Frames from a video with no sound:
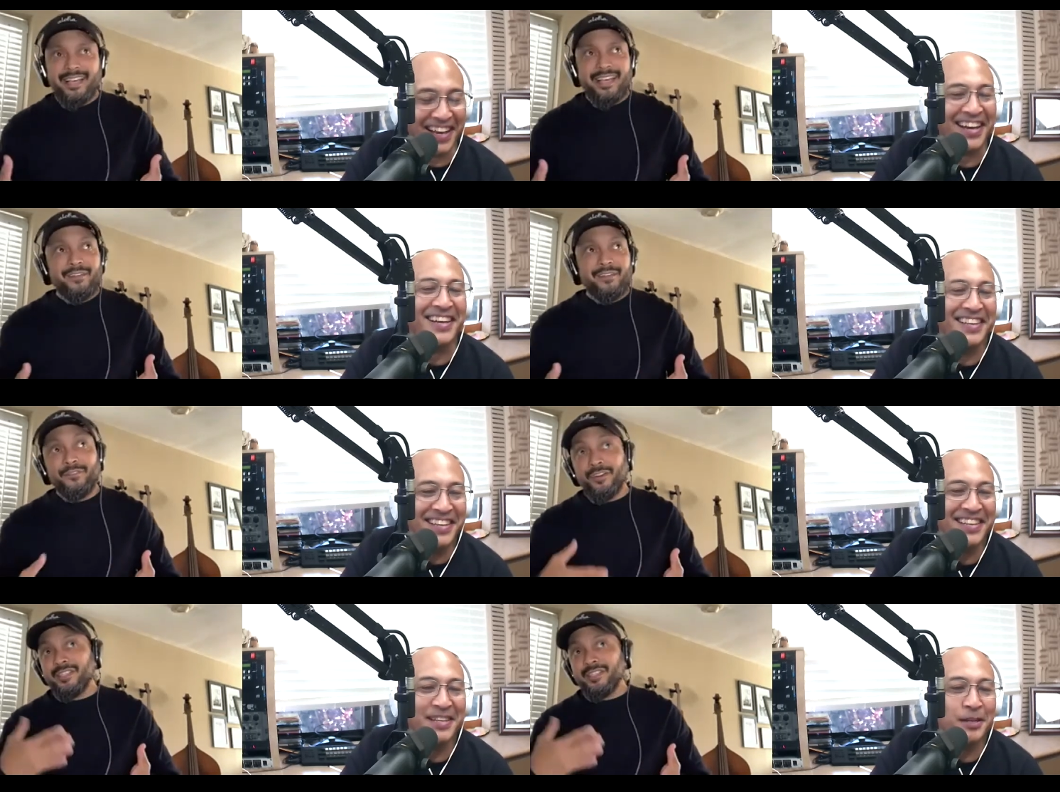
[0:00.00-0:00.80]
Speaker 1: Yeah.
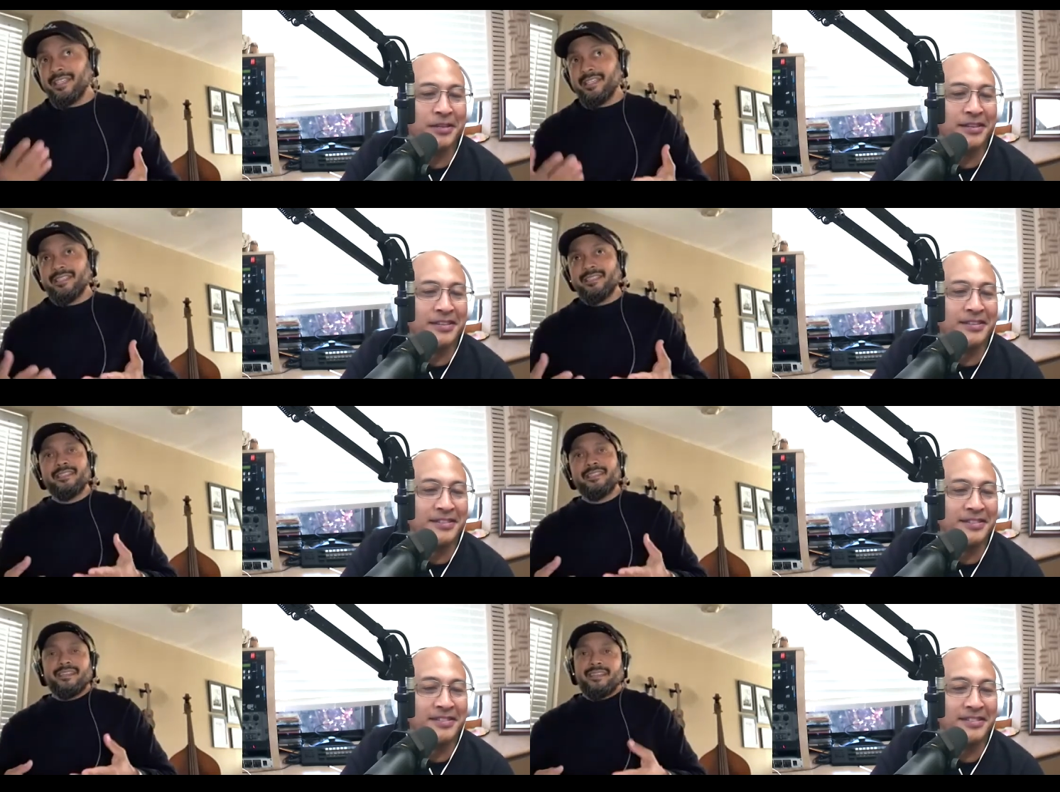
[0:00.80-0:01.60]
Versus
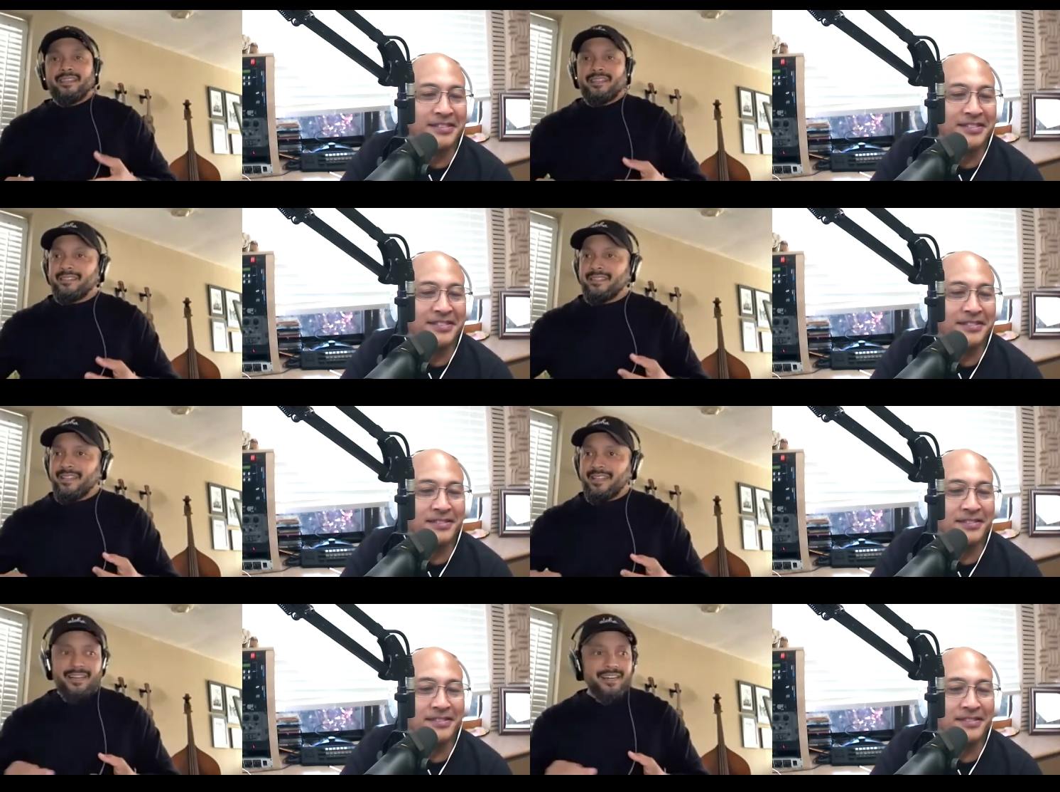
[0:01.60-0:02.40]

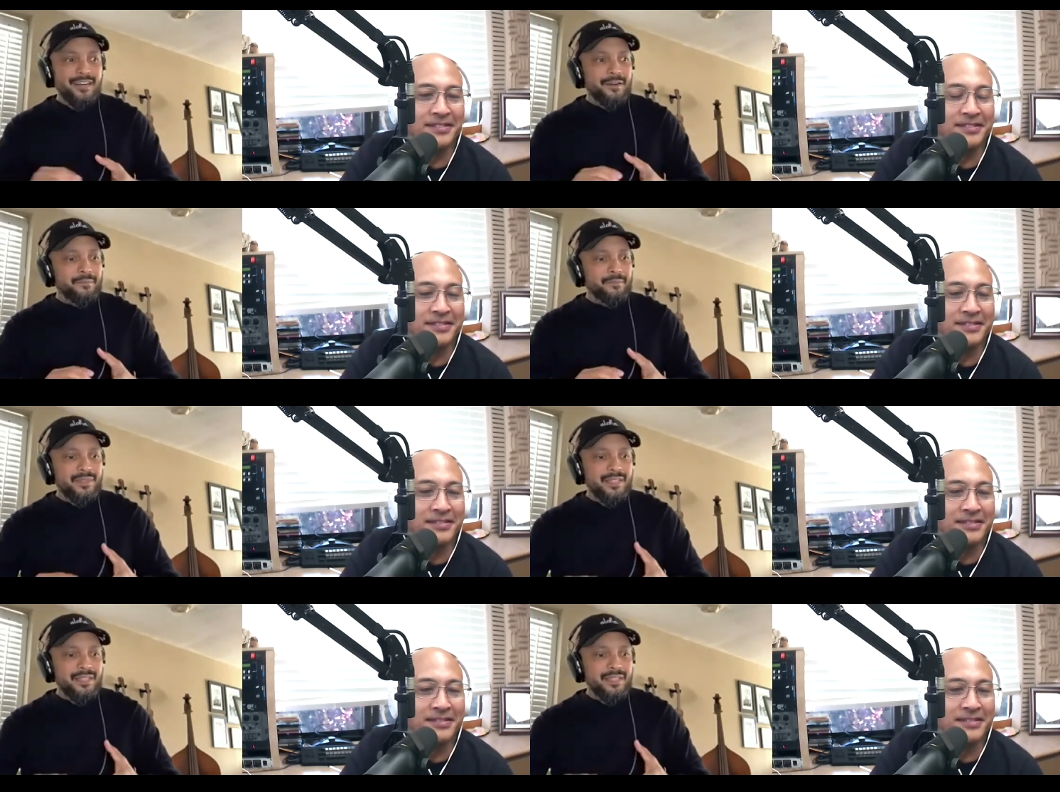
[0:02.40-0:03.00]
the um, the